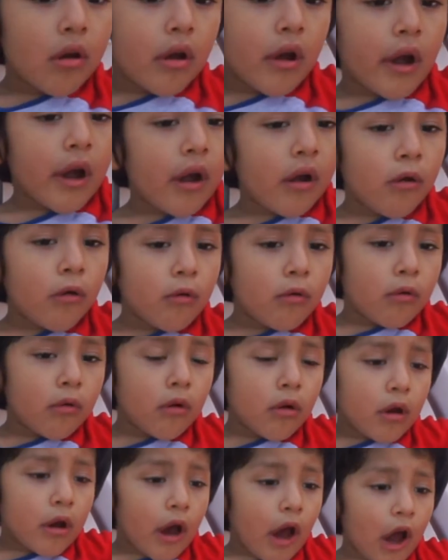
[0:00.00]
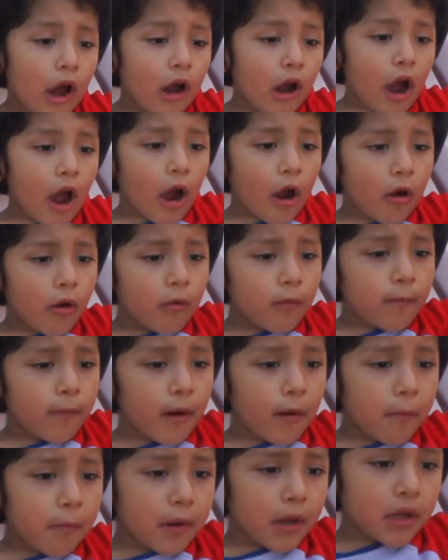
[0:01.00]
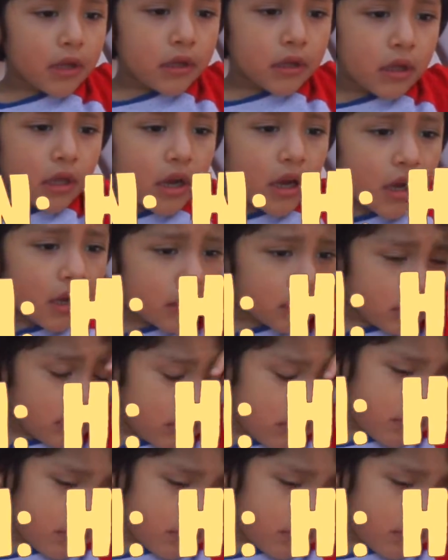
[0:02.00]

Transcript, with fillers: How? How will we dance?